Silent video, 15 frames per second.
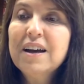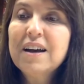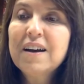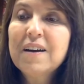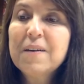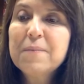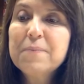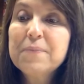
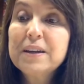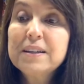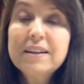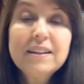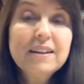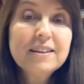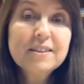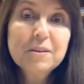And
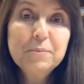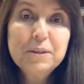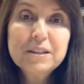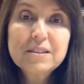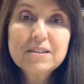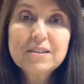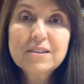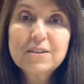then a little
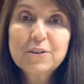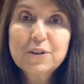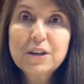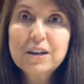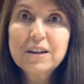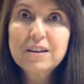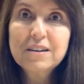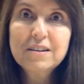bit,
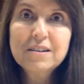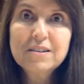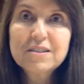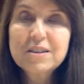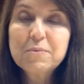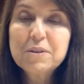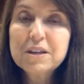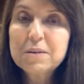
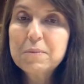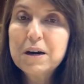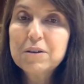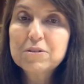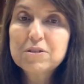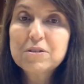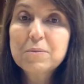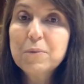something
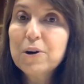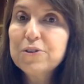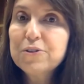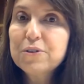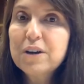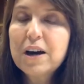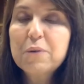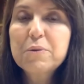about the
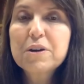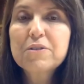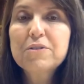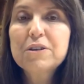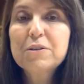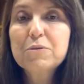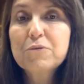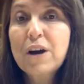module, how we are
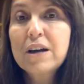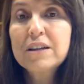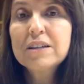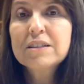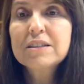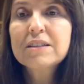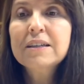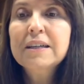going to run
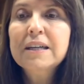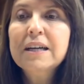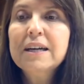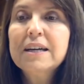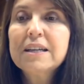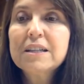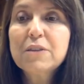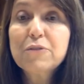it,
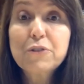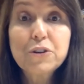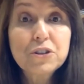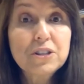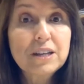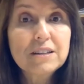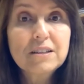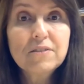and the
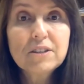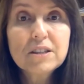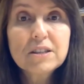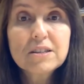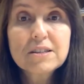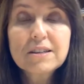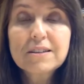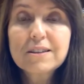first
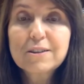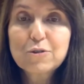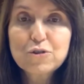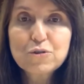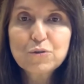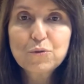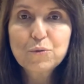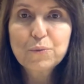activities that you
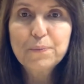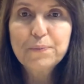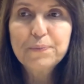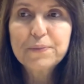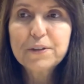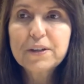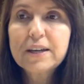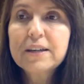should do,
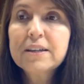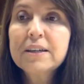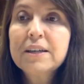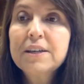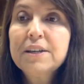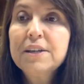okay?